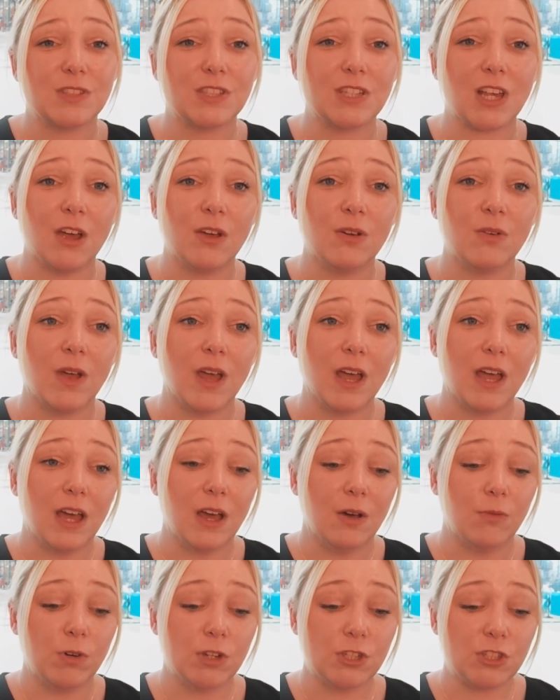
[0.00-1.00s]
So
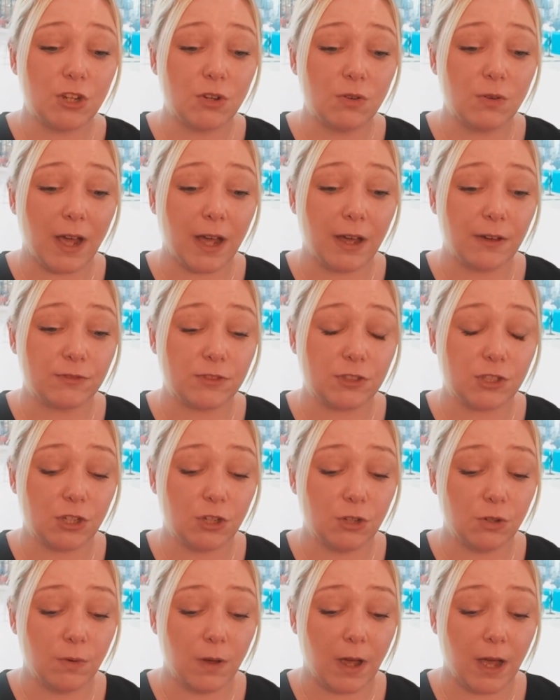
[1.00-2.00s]
we do have
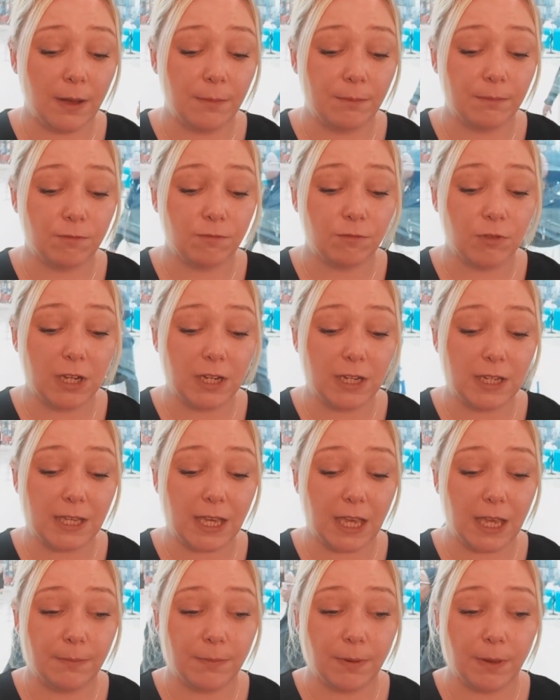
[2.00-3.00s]
to really
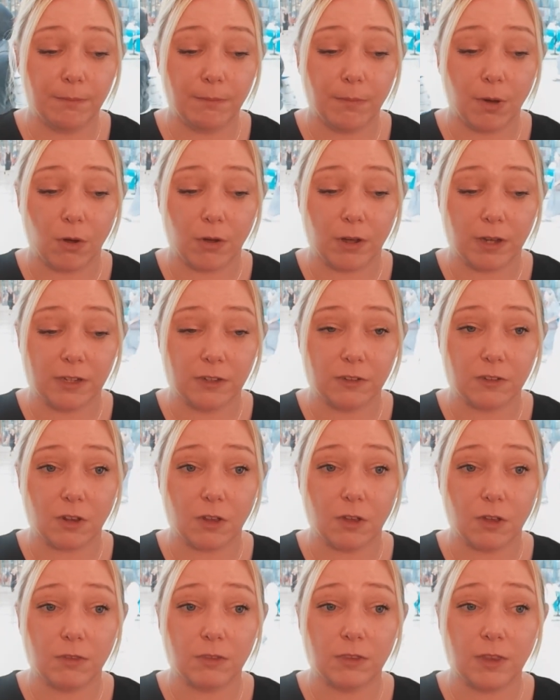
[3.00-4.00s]
keep in mind
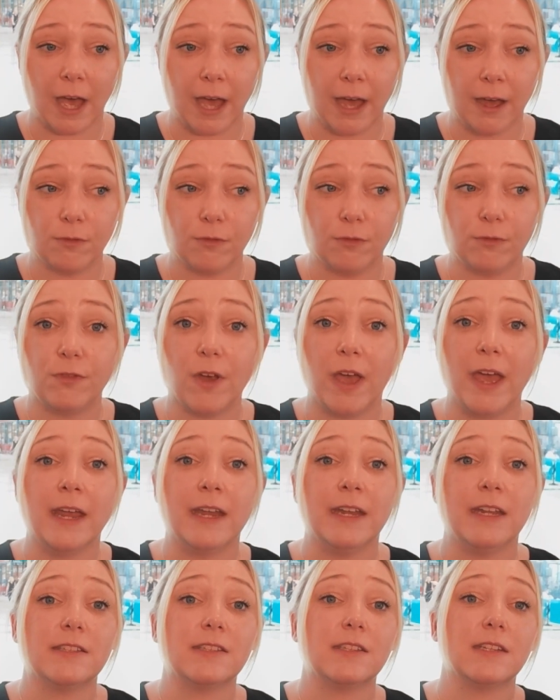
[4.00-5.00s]
that
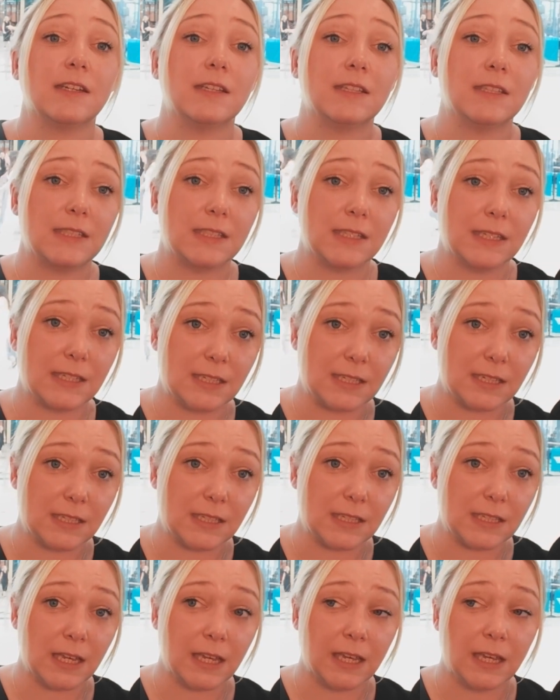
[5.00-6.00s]
fairness and
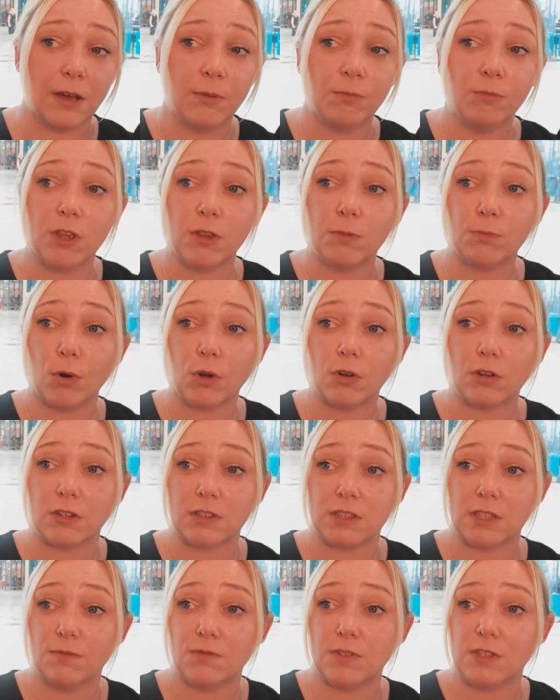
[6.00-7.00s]
consistency. And with
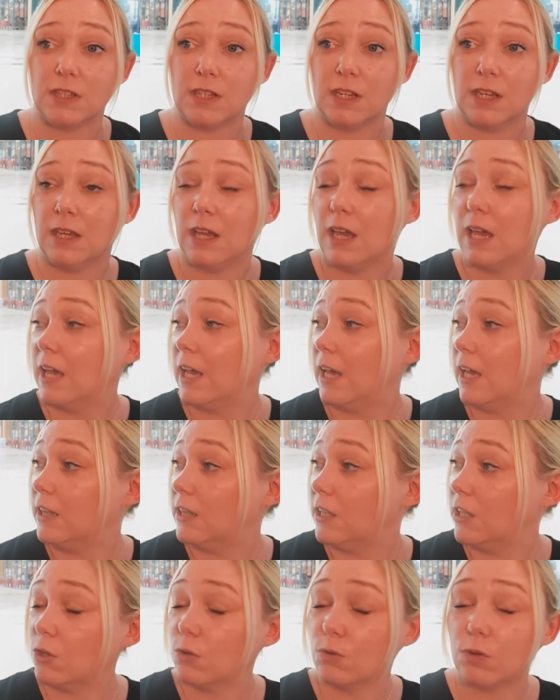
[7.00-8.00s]
productivity
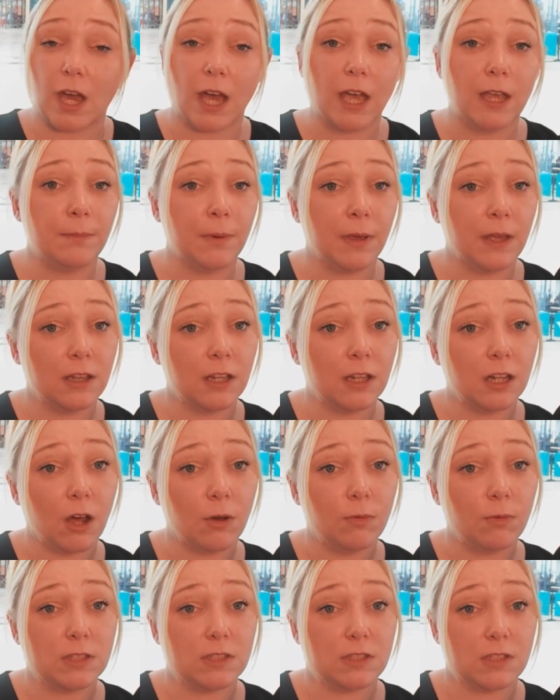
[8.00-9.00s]
in the UK being the
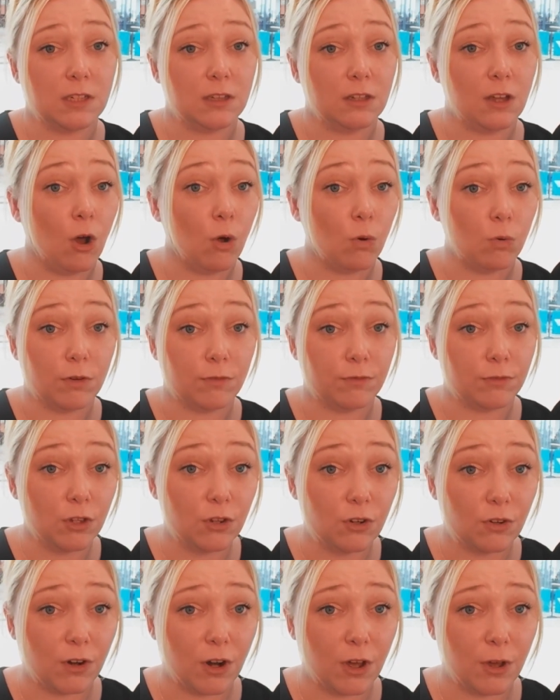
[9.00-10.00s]
lowest in the whole of
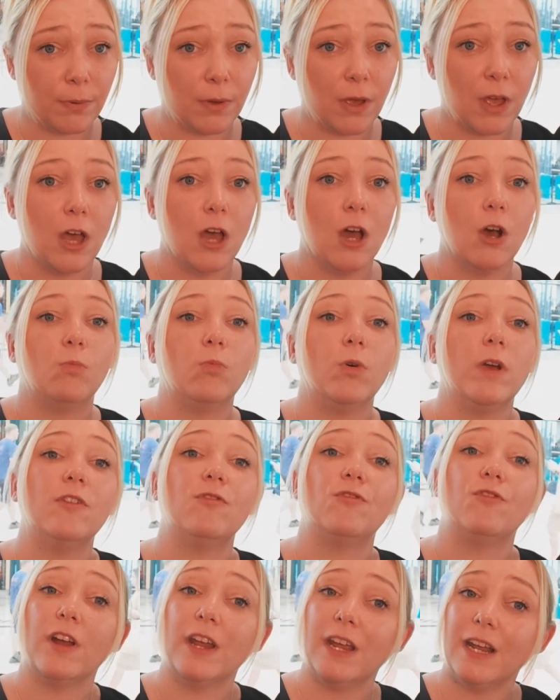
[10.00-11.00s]
Europe,
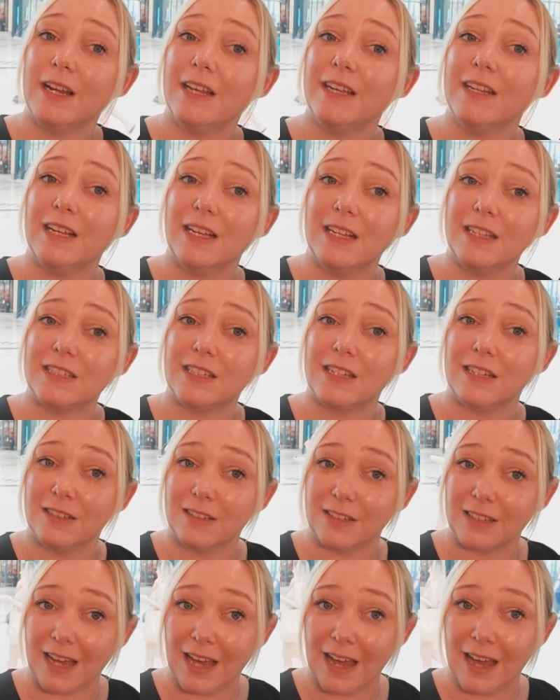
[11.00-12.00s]
we really need to
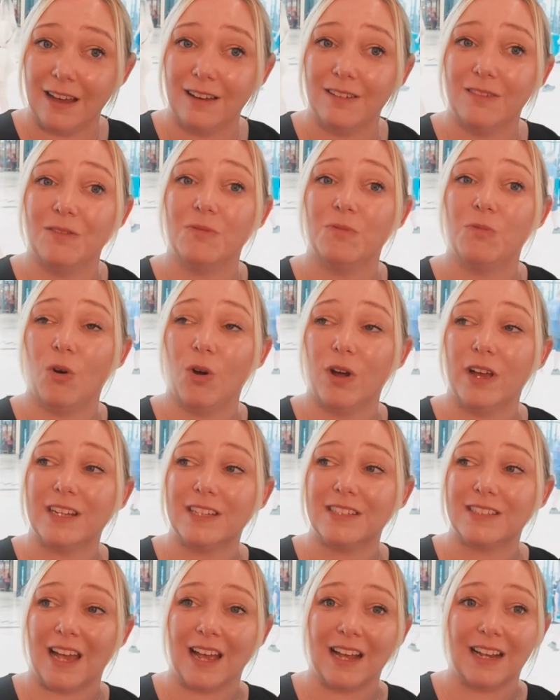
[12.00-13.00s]
look at what
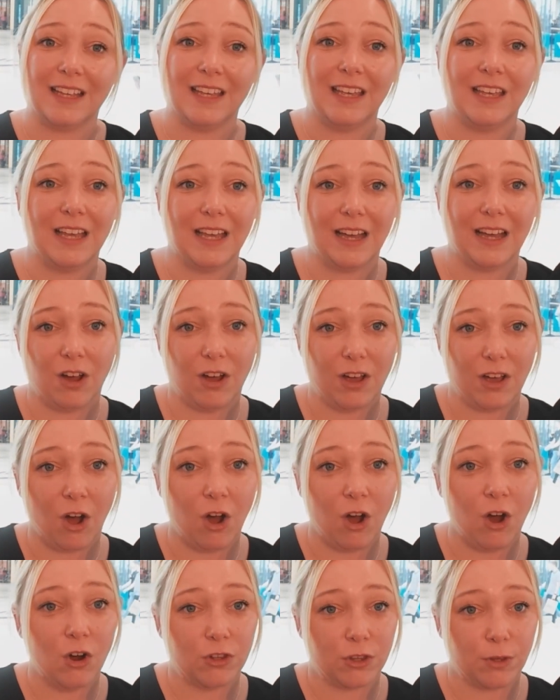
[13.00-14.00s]
exactly
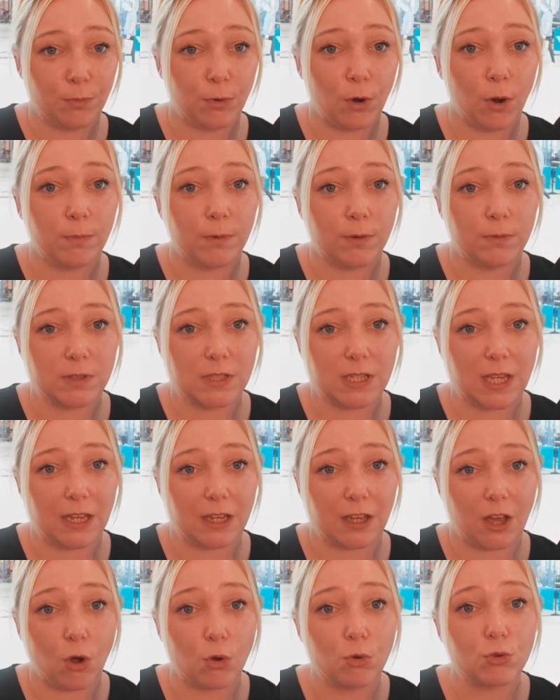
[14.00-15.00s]
are the problems
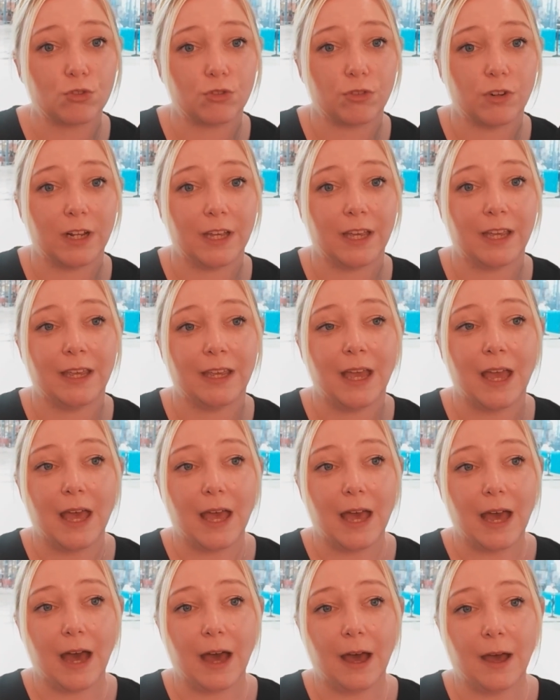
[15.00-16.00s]
here culturally.
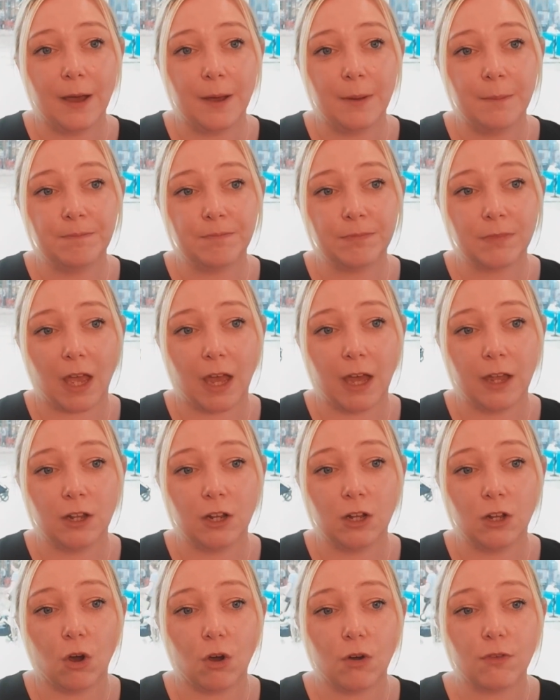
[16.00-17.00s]
And
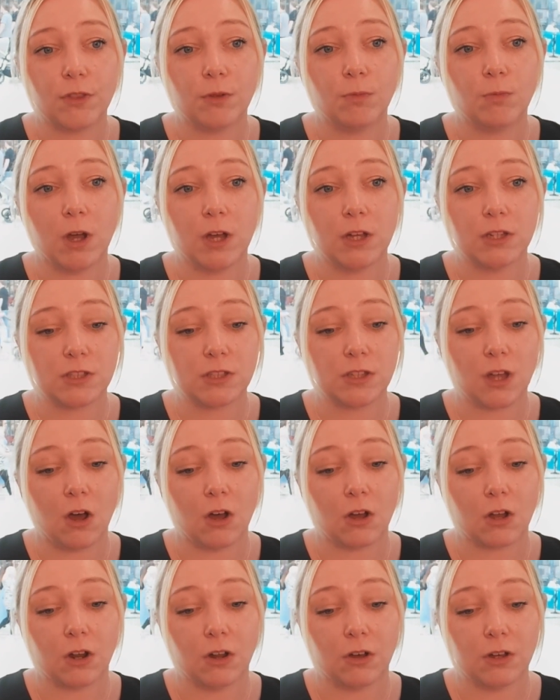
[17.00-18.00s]
a lot of the words that
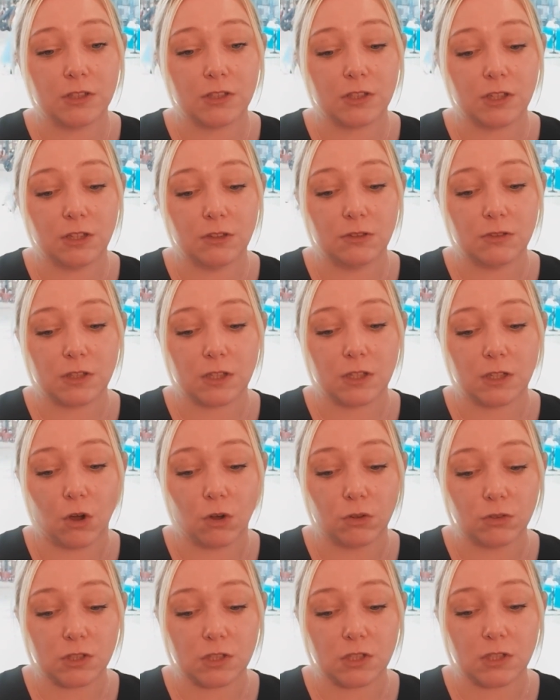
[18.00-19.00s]
our clients are using
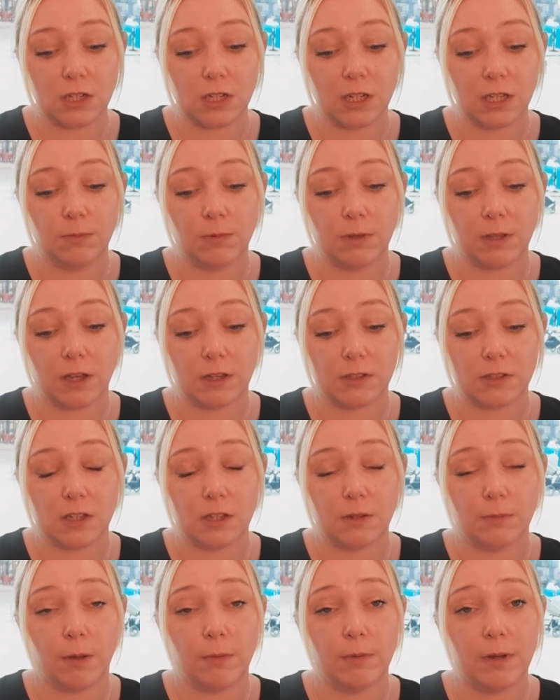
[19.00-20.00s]
constantly with us
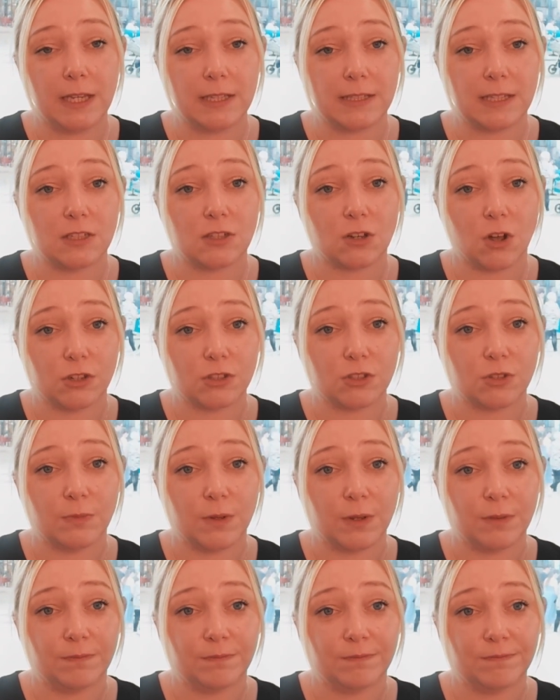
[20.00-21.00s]
at the moment is entitlement.